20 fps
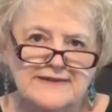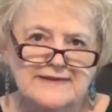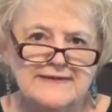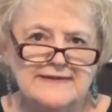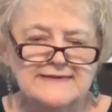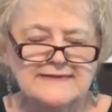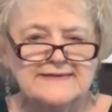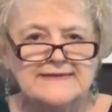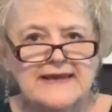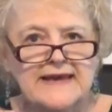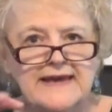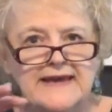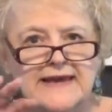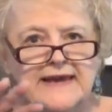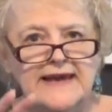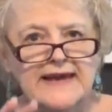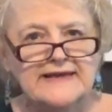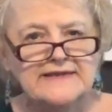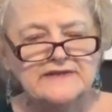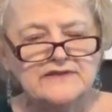us
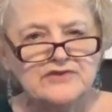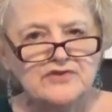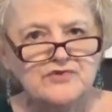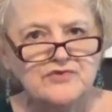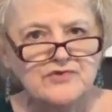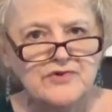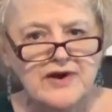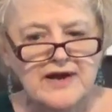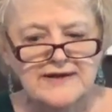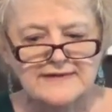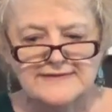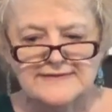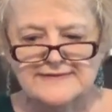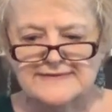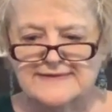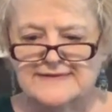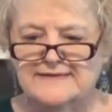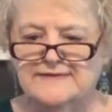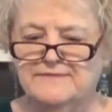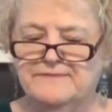and to cross
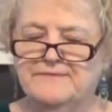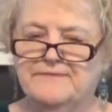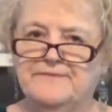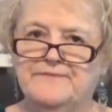them,